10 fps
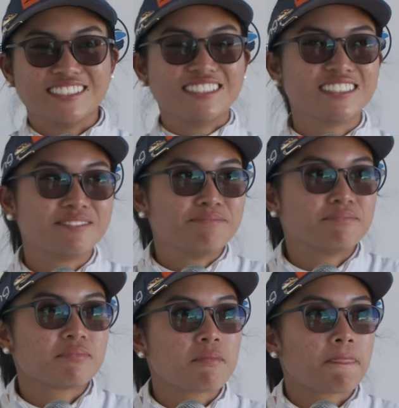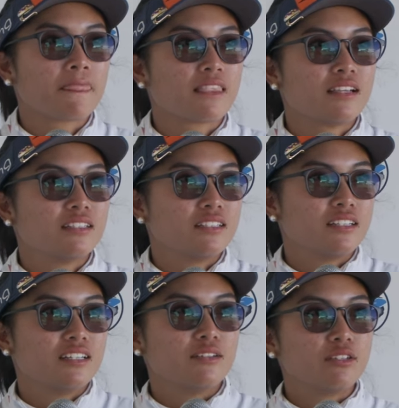Oh god, say your last name for
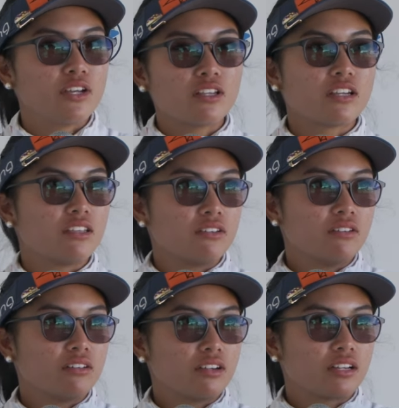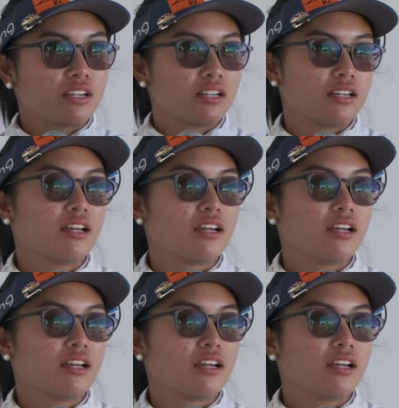me. Did I look at you? yeah, just